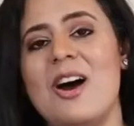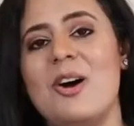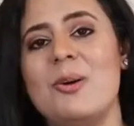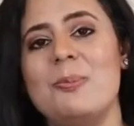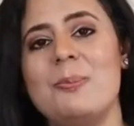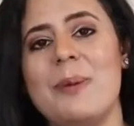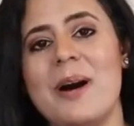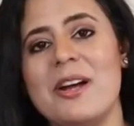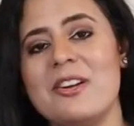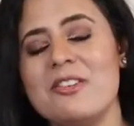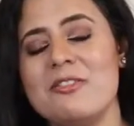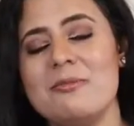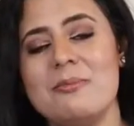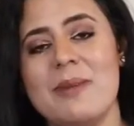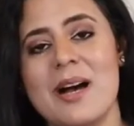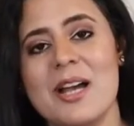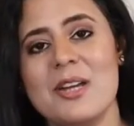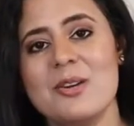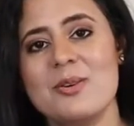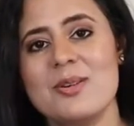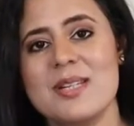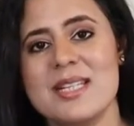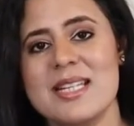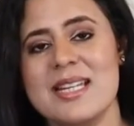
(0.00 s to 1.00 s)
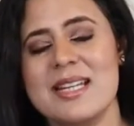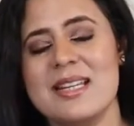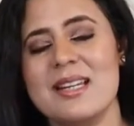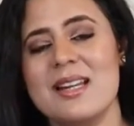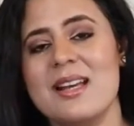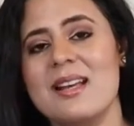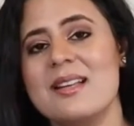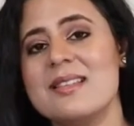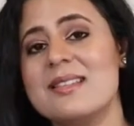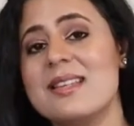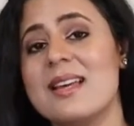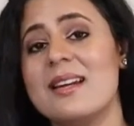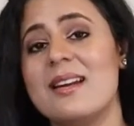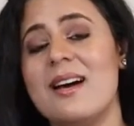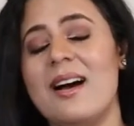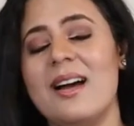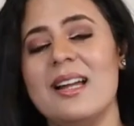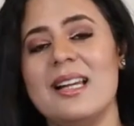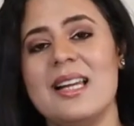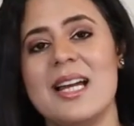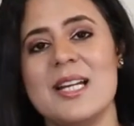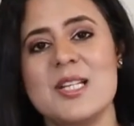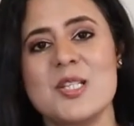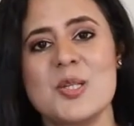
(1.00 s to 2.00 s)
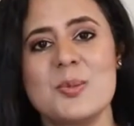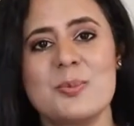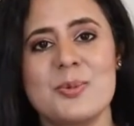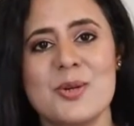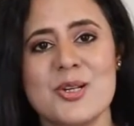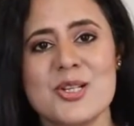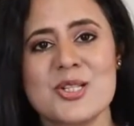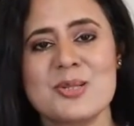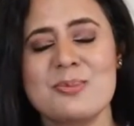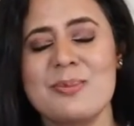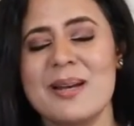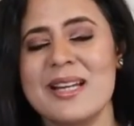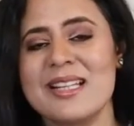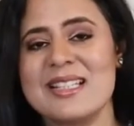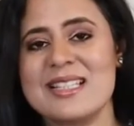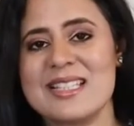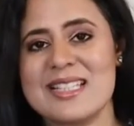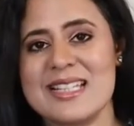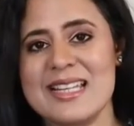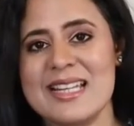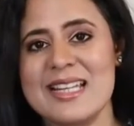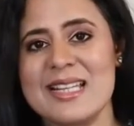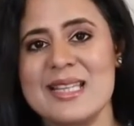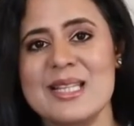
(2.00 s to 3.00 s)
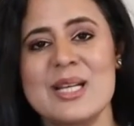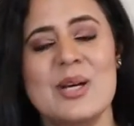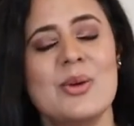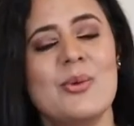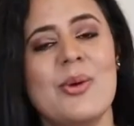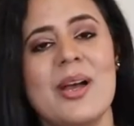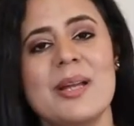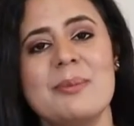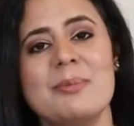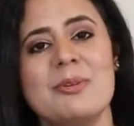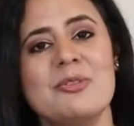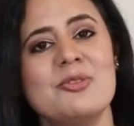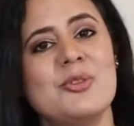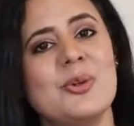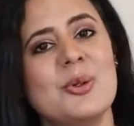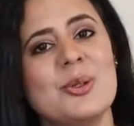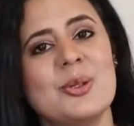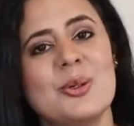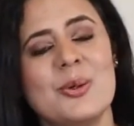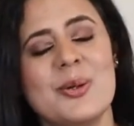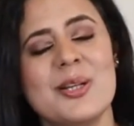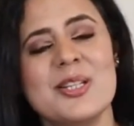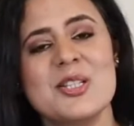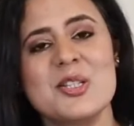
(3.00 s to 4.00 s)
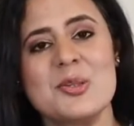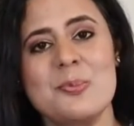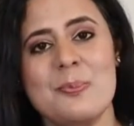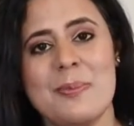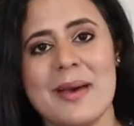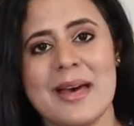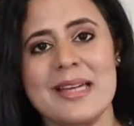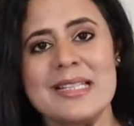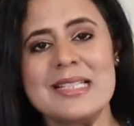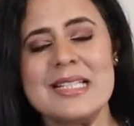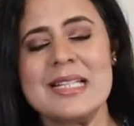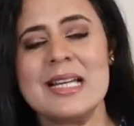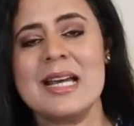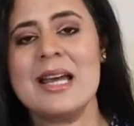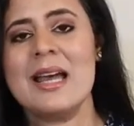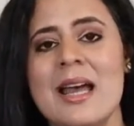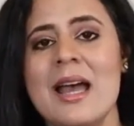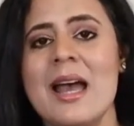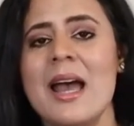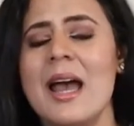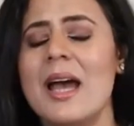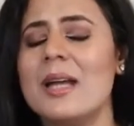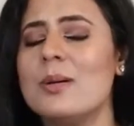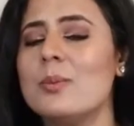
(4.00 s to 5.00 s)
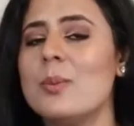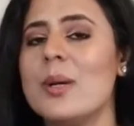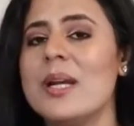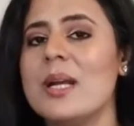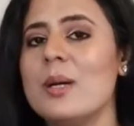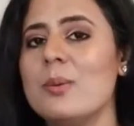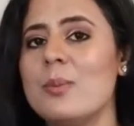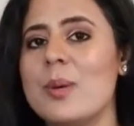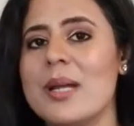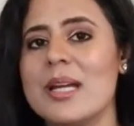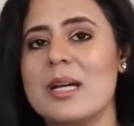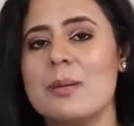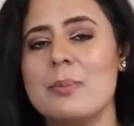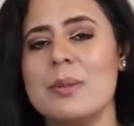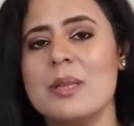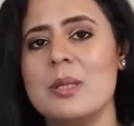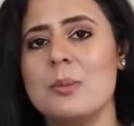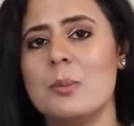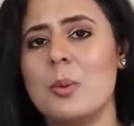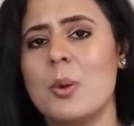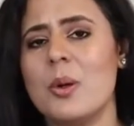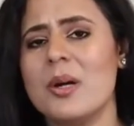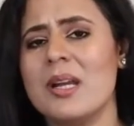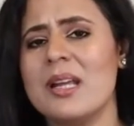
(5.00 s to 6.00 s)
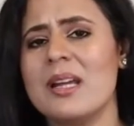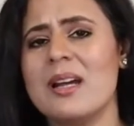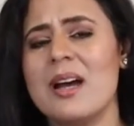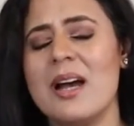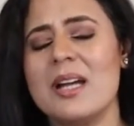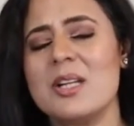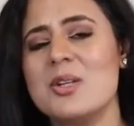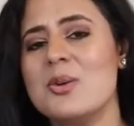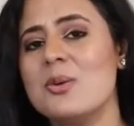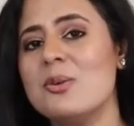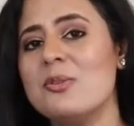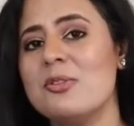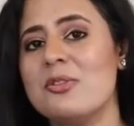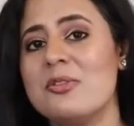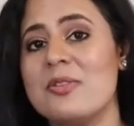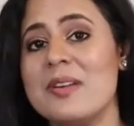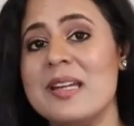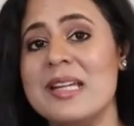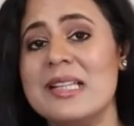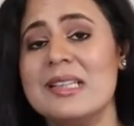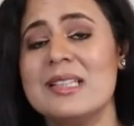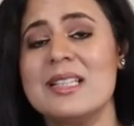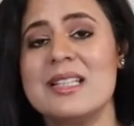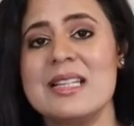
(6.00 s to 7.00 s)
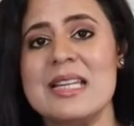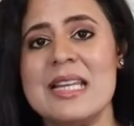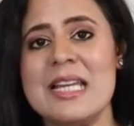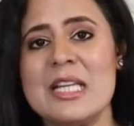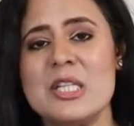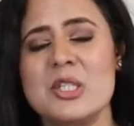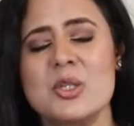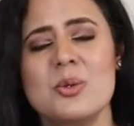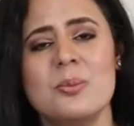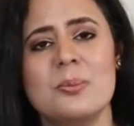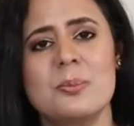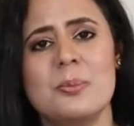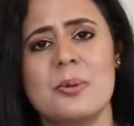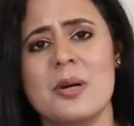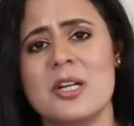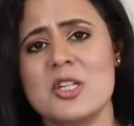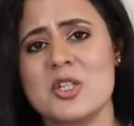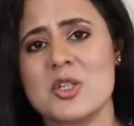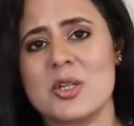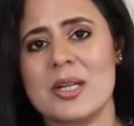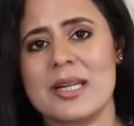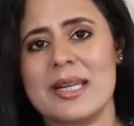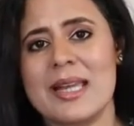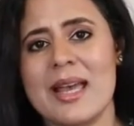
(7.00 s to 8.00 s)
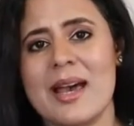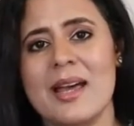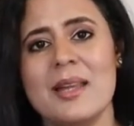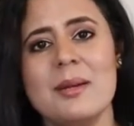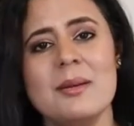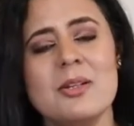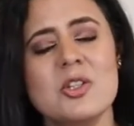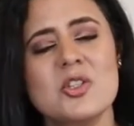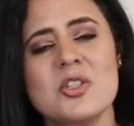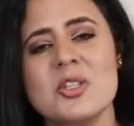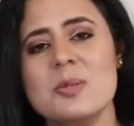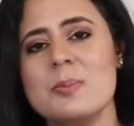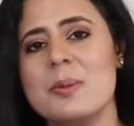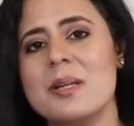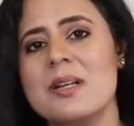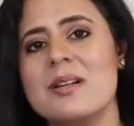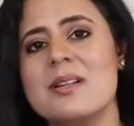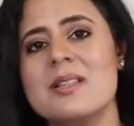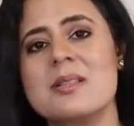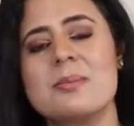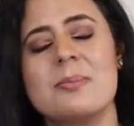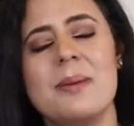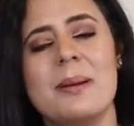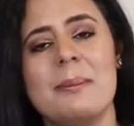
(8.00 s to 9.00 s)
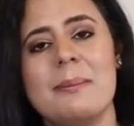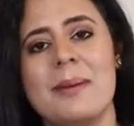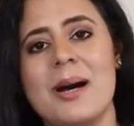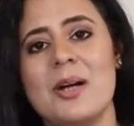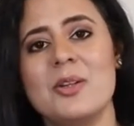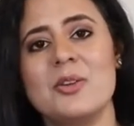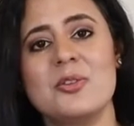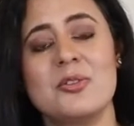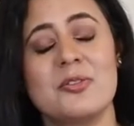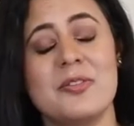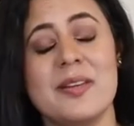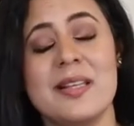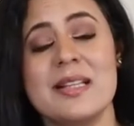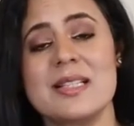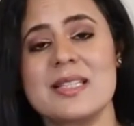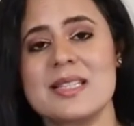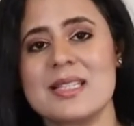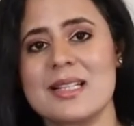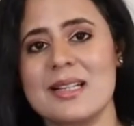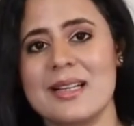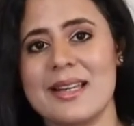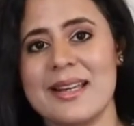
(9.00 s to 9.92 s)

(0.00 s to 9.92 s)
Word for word: Now, part of my routine is that I like to brush my teeth right before going to bed. And when I wake up in the morning, I don't feel the need to brush again just because my mouth feels